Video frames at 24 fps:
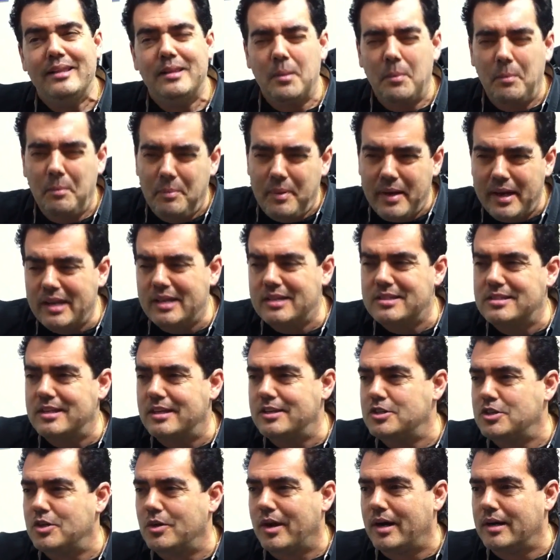The biggest
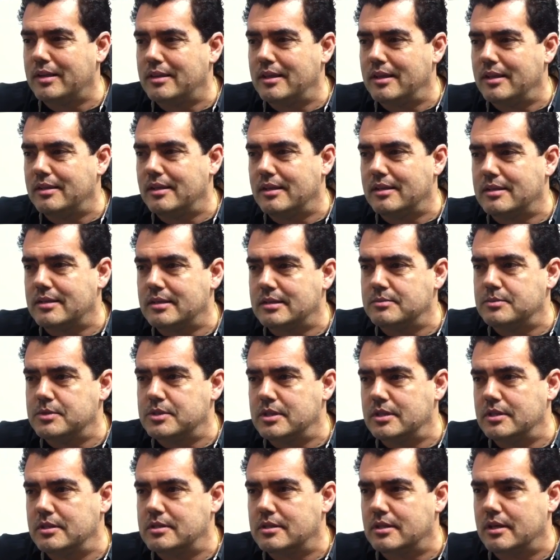issue, I think, that
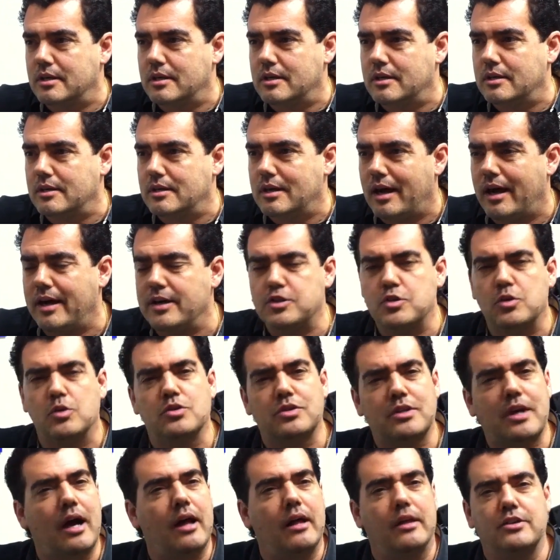comes into high
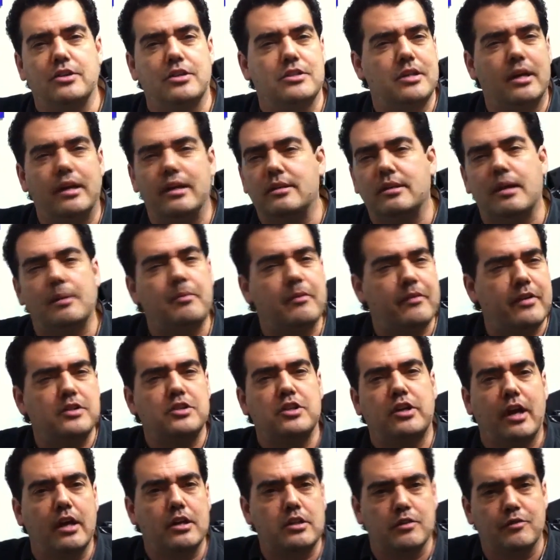schools, colleges, any type of
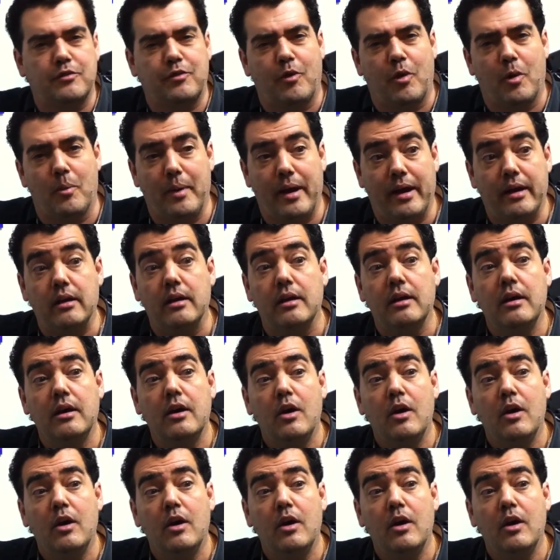education format,